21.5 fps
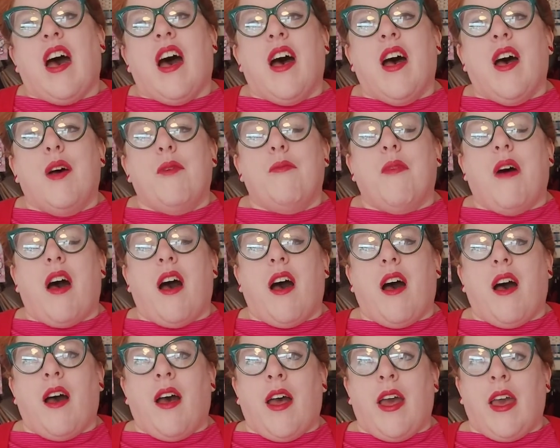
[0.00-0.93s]

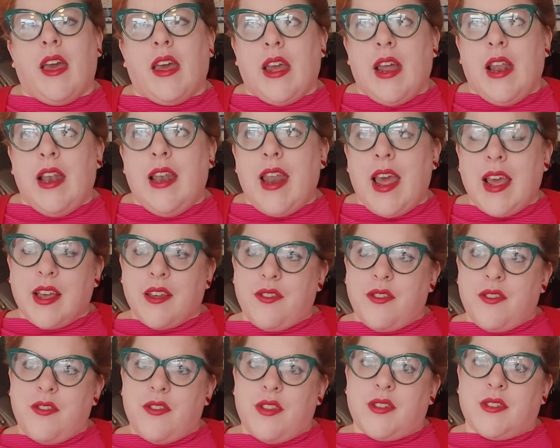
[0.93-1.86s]
I
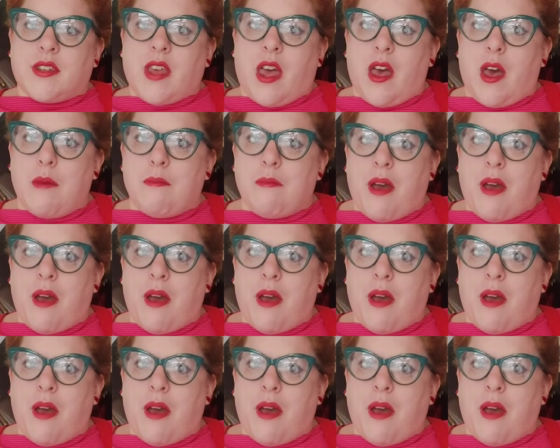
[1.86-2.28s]
lengthened the skirt